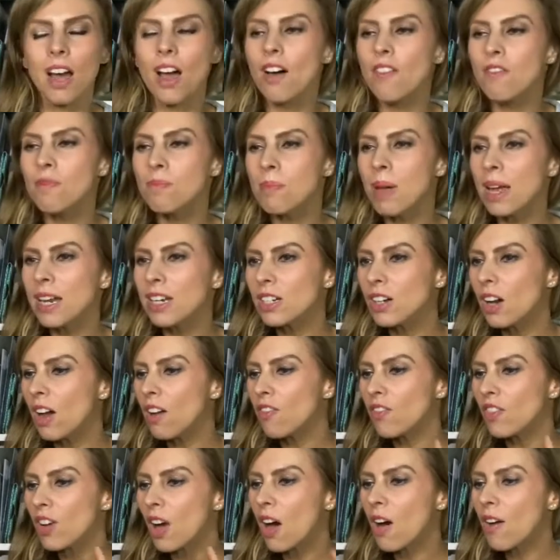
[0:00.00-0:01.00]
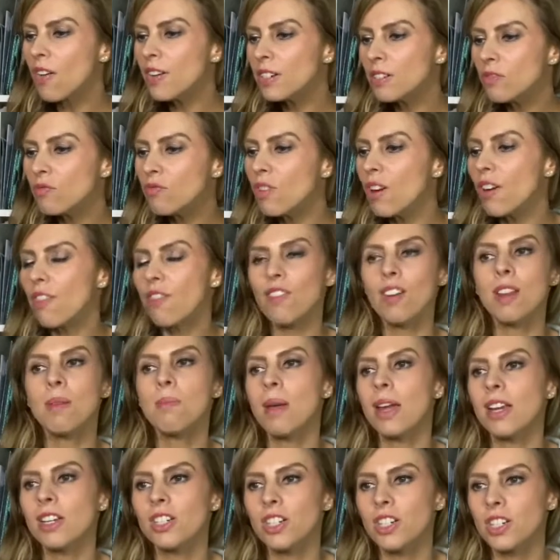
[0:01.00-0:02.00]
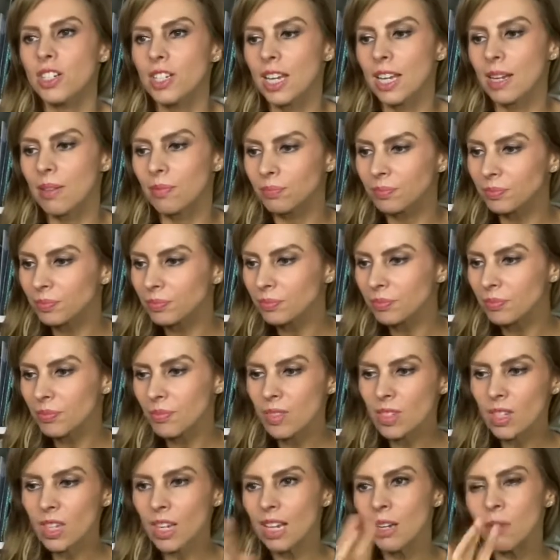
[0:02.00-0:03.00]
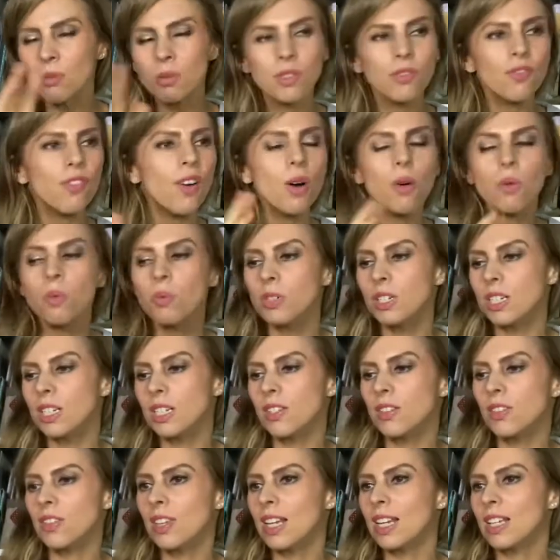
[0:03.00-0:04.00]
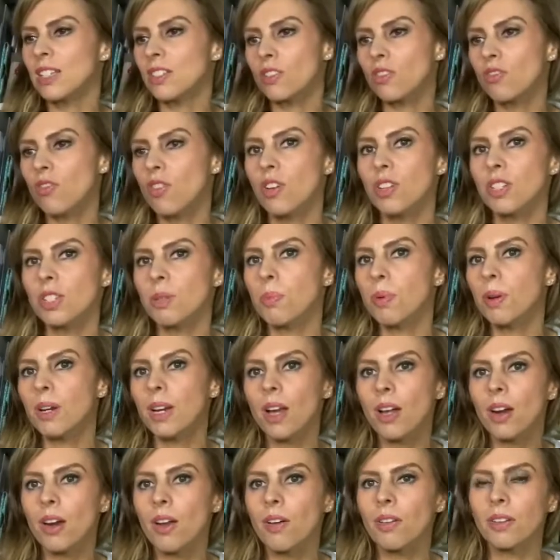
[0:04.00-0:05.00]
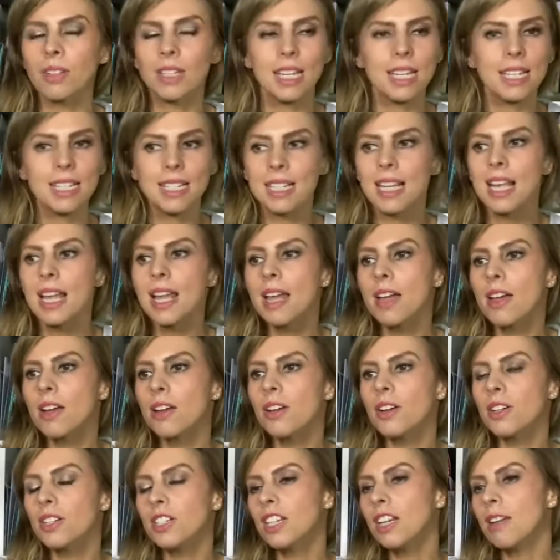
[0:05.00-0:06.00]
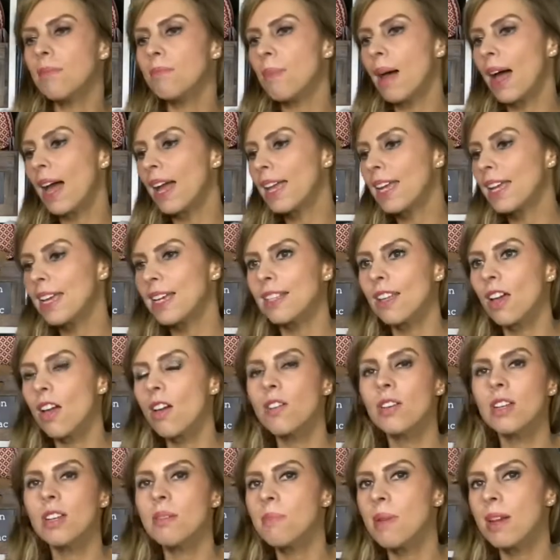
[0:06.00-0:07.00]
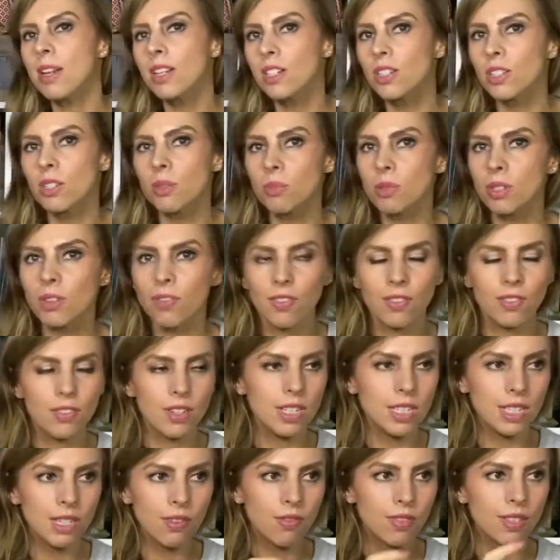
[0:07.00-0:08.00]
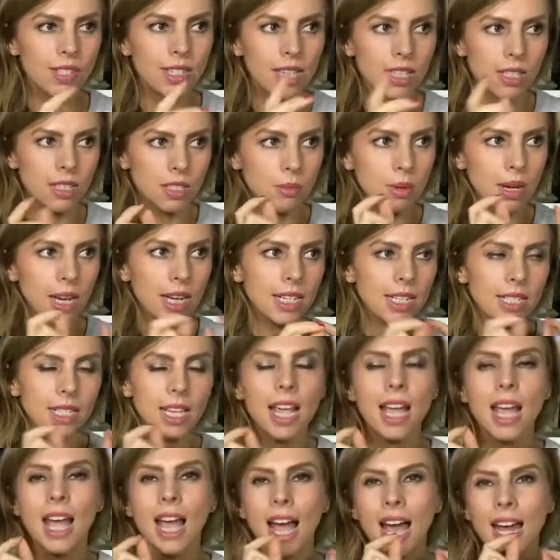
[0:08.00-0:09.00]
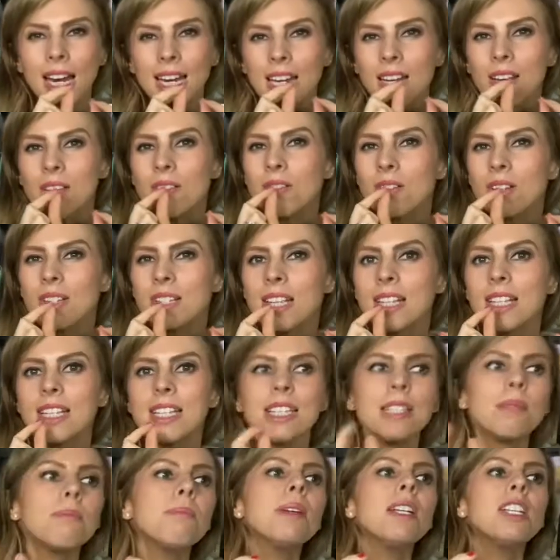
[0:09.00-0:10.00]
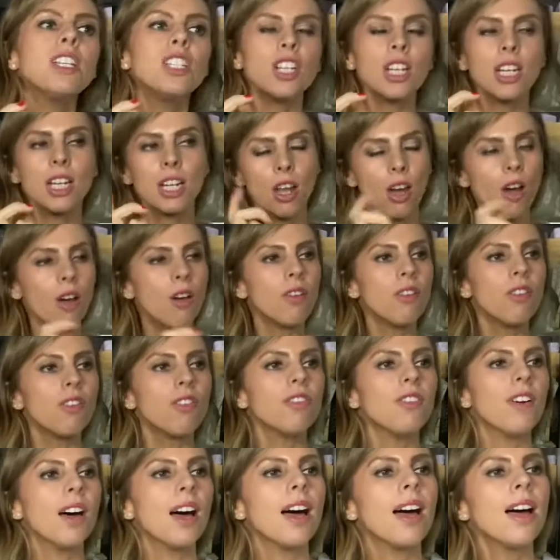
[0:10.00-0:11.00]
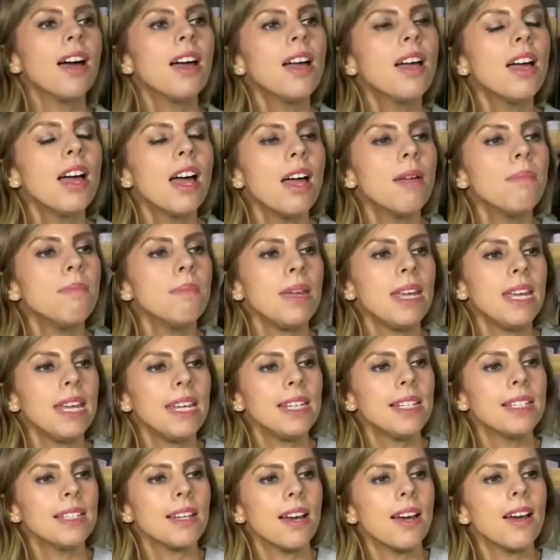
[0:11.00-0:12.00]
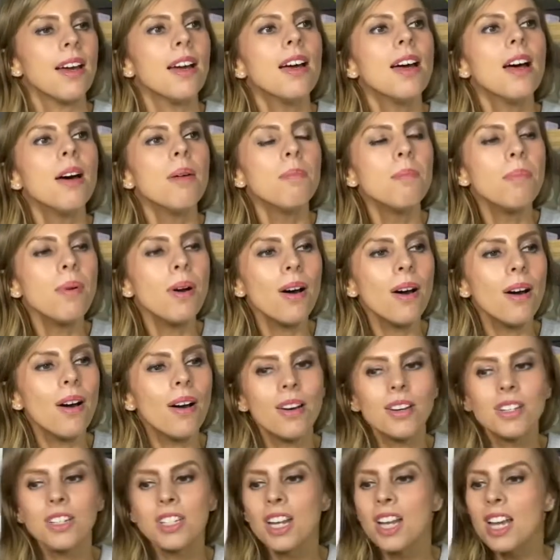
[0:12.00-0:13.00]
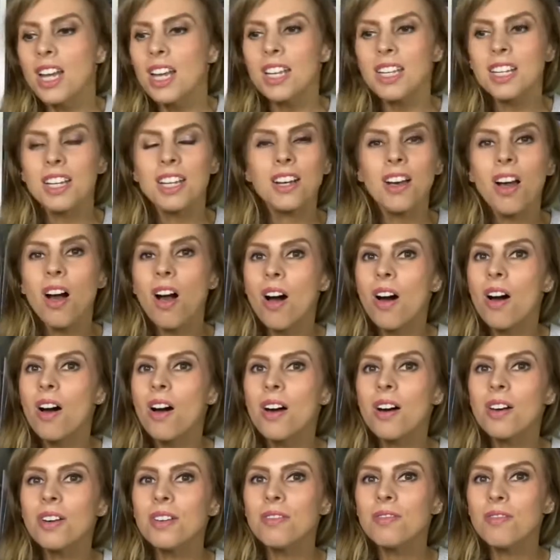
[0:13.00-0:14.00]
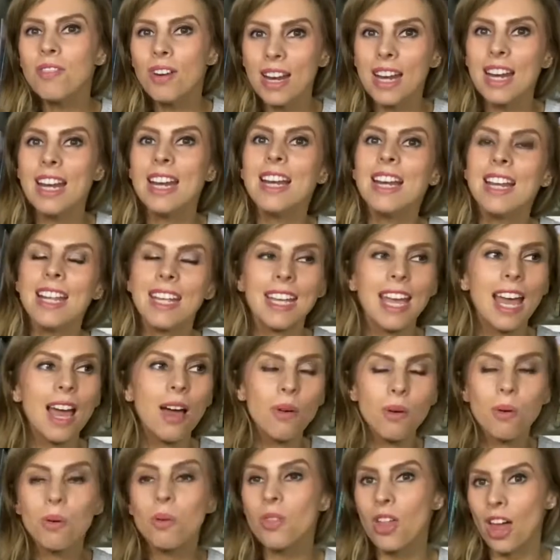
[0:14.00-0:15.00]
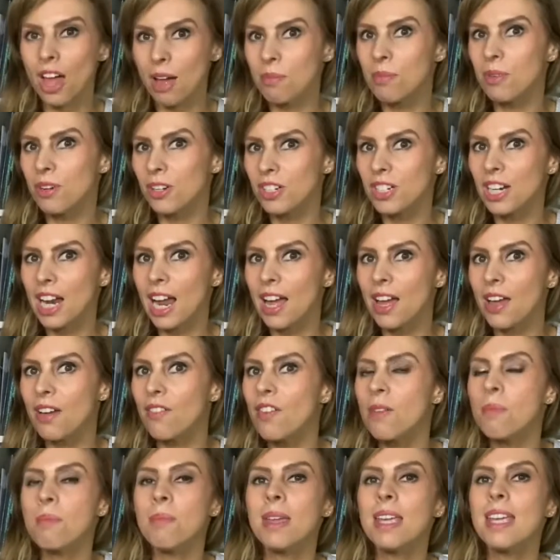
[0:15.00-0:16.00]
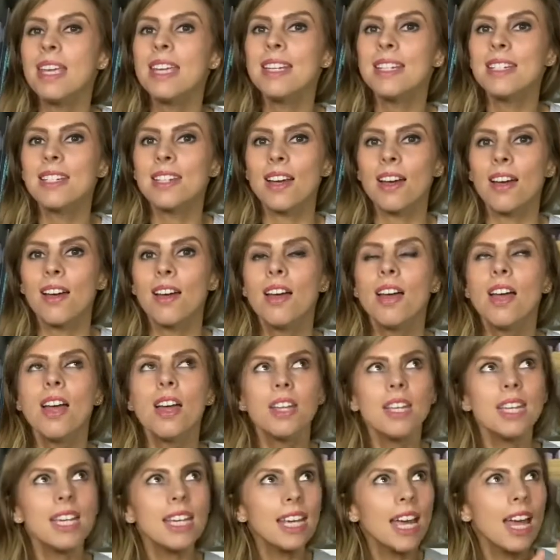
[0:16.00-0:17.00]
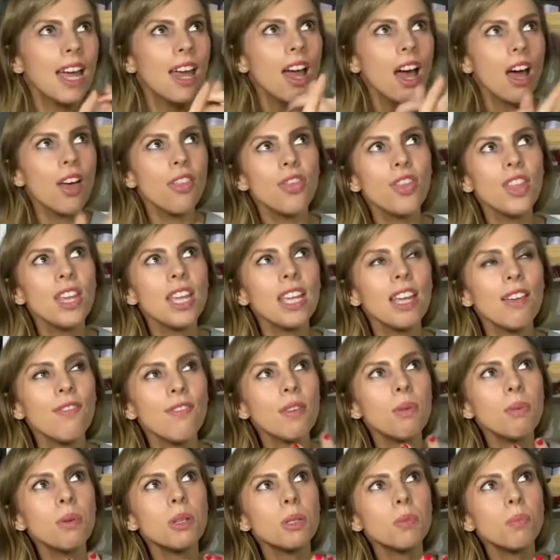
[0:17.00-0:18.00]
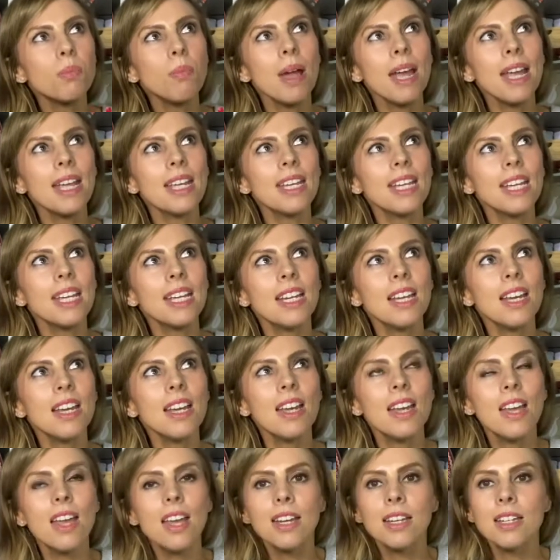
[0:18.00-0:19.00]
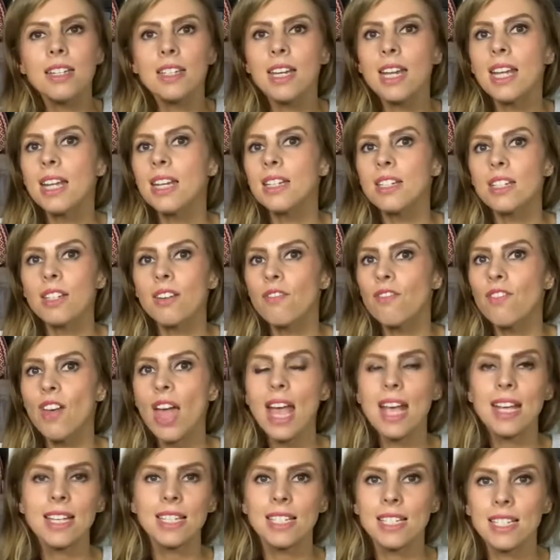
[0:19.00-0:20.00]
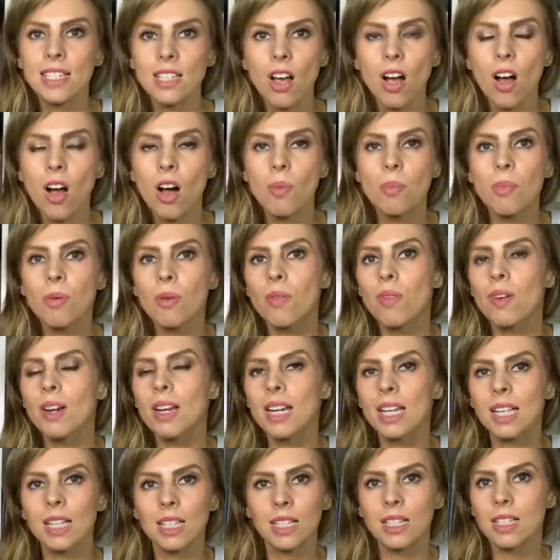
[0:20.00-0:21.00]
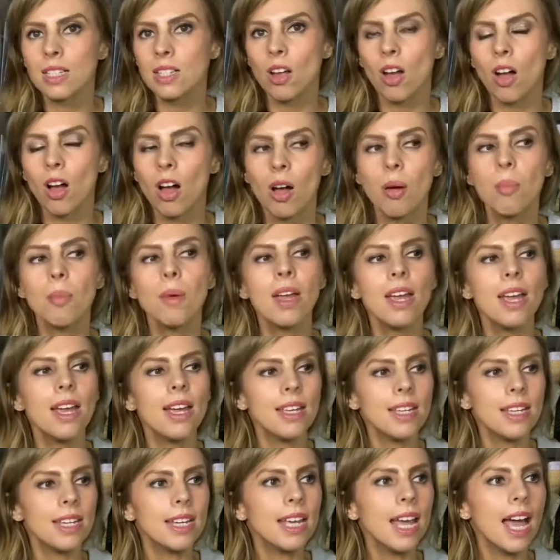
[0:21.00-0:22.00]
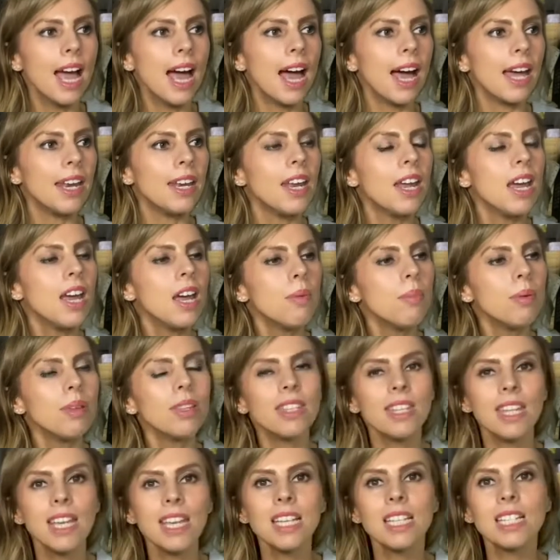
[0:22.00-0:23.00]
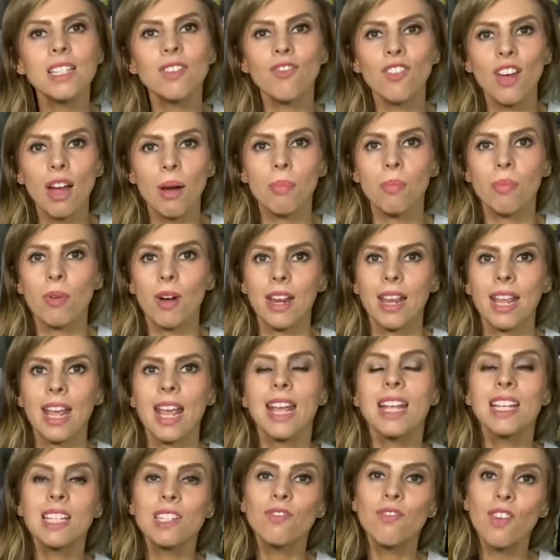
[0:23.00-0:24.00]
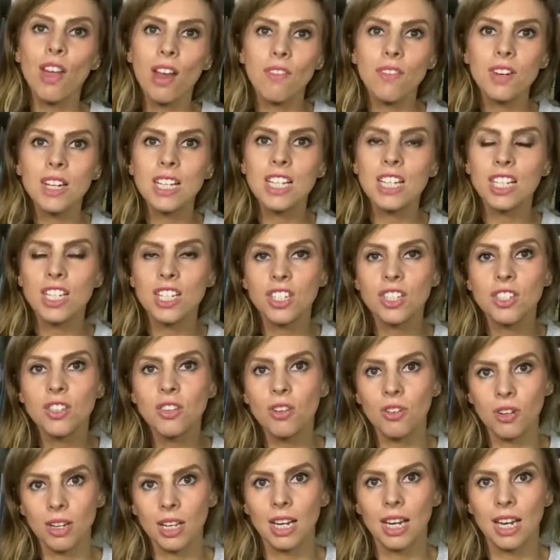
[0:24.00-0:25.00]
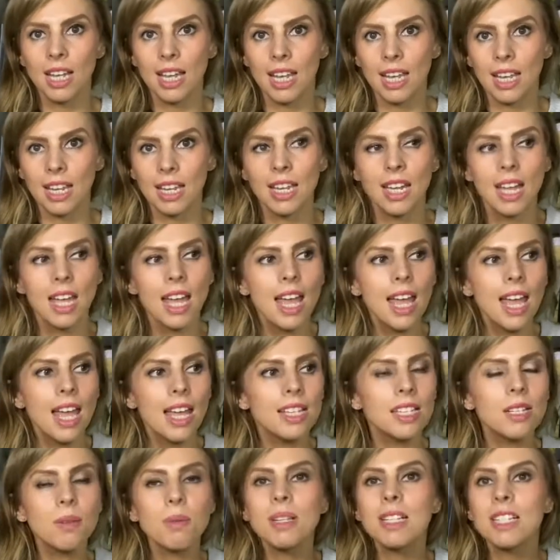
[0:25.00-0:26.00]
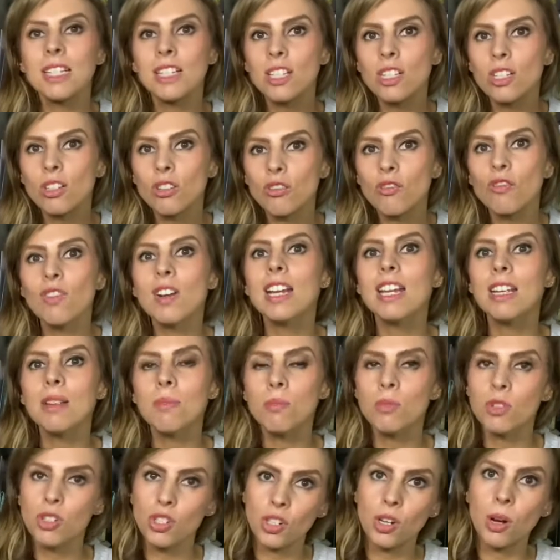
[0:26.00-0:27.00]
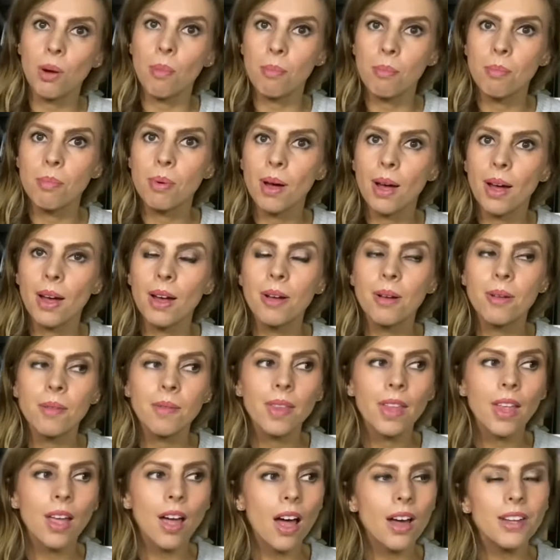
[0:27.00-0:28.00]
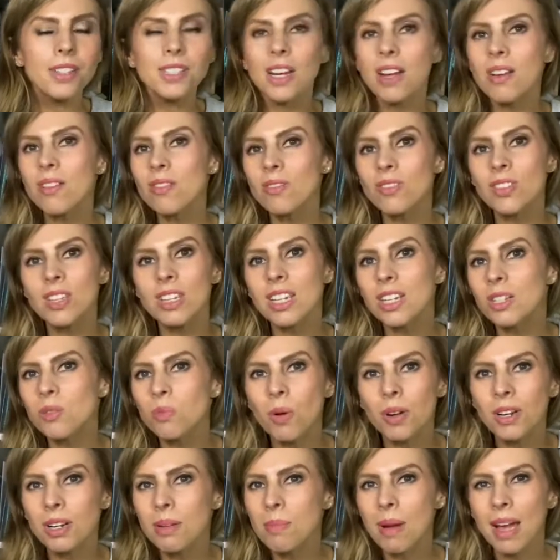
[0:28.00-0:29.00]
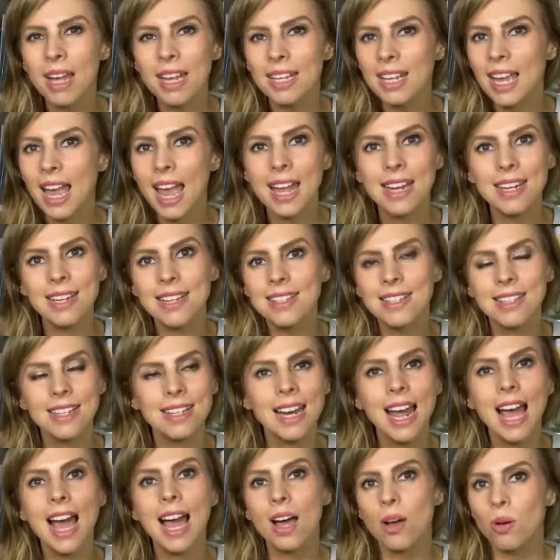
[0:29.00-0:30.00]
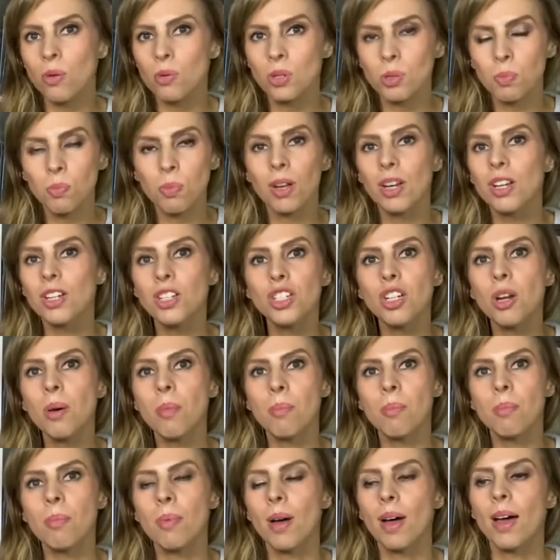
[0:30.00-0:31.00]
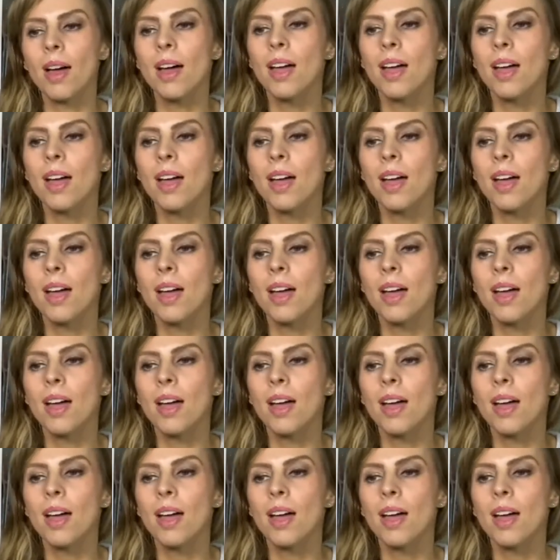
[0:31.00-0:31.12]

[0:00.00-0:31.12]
I've kind of roughly measured it. It was folded and things, and tried to put it along this cutting mat here that only measures up to 57 centimetres. And it looks a smidgen over a metre. But you can't really get all that much out of a metre. I think if you was making a knit vest top or a little top, you can. But this fabric is very snuggly, so it screams jumper. I don't think you'd want to make anything else but a jumper.